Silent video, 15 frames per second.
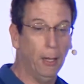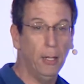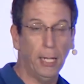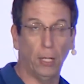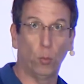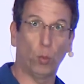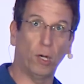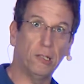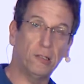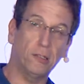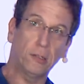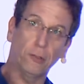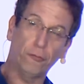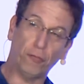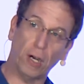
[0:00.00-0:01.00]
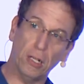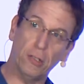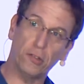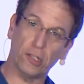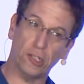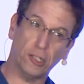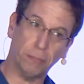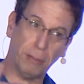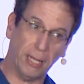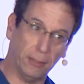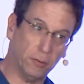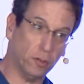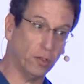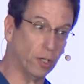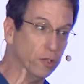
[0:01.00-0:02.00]
and once funds are
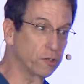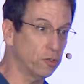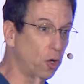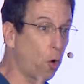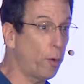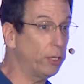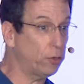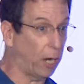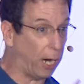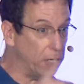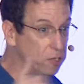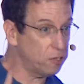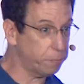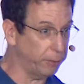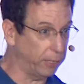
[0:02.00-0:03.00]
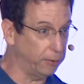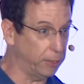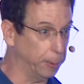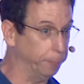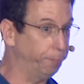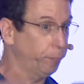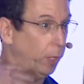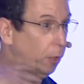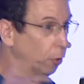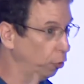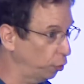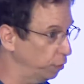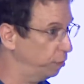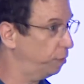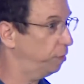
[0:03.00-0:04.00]
spent, there is no way to unspend them
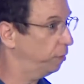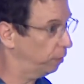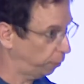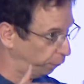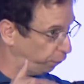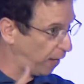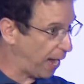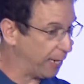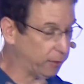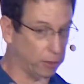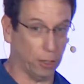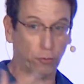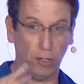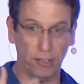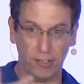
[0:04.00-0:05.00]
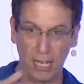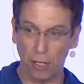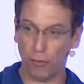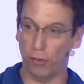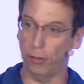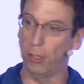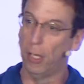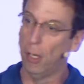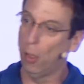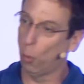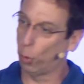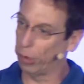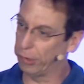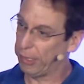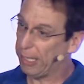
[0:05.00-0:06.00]
because the fact that a transaction
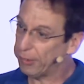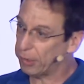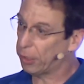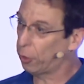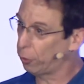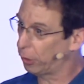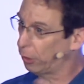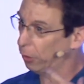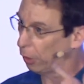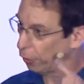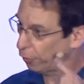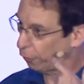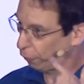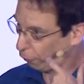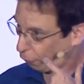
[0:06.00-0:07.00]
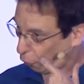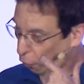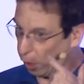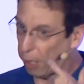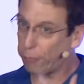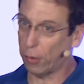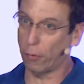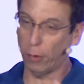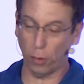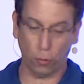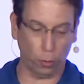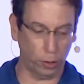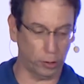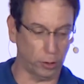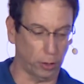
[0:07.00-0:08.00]
was executed is forever
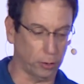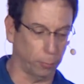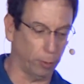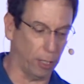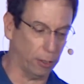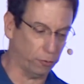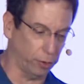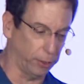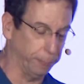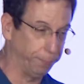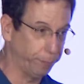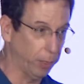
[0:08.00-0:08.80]
recorded on the blockchain.